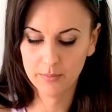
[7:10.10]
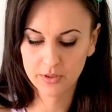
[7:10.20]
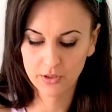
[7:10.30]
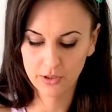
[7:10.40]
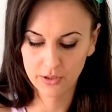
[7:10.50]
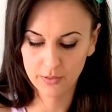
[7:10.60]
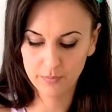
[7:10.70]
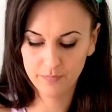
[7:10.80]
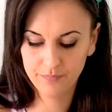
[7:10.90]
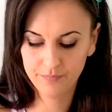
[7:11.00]
So
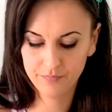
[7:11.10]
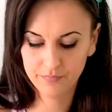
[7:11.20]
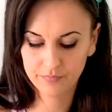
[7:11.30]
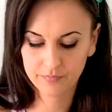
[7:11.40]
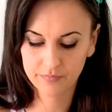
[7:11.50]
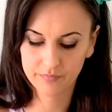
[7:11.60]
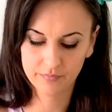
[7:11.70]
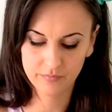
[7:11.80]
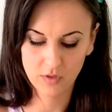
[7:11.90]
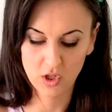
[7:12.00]

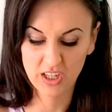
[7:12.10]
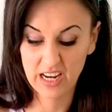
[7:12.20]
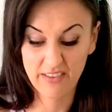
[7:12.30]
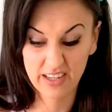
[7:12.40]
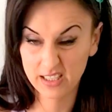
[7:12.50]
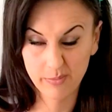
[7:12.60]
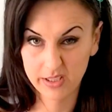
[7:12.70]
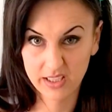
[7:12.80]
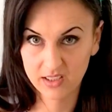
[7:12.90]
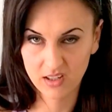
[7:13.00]
you can have it as
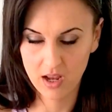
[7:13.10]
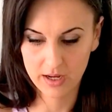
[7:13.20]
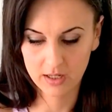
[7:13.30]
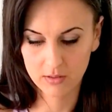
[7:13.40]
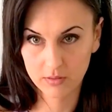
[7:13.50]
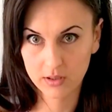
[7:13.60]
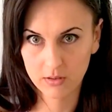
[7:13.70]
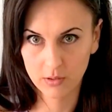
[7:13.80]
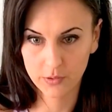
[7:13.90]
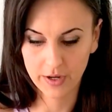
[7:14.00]
messy as you like and it will
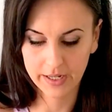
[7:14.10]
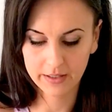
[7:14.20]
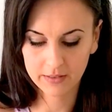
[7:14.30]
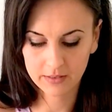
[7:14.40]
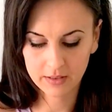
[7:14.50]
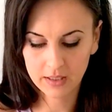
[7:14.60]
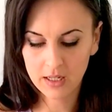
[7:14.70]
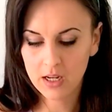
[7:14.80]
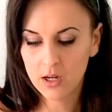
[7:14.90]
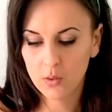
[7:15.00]
still look great.
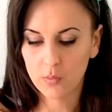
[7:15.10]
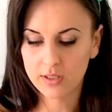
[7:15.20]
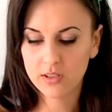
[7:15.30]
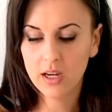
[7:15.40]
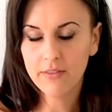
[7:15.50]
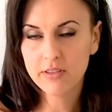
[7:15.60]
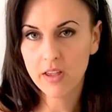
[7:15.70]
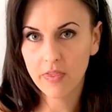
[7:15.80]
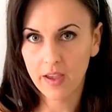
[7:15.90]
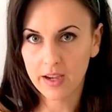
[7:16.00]
Once you have
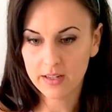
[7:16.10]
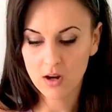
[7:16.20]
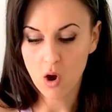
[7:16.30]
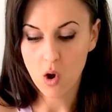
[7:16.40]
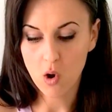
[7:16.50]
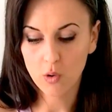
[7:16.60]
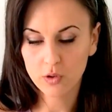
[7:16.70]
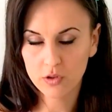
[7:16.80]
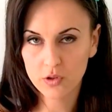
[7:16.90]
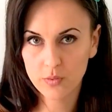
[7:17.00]
done that,
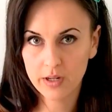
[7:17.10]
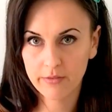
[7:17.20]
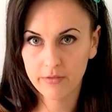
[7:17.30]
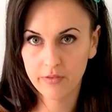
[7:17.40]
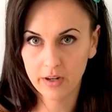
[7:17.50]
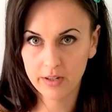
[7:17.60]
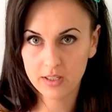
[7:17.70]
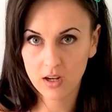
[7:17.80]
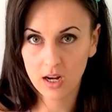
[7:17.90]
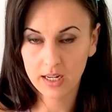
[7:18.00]
hold on to it
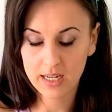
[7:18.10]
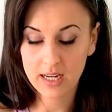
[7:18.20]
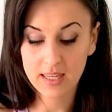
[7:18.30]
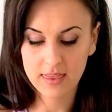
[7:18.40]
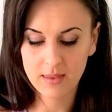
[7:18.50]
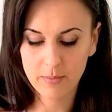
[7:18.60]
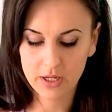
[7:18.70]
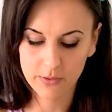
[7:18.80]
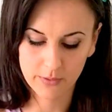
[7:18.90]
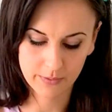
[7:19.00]
very tightly in the
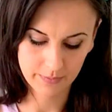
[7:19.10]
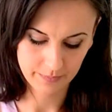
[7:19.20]
middle.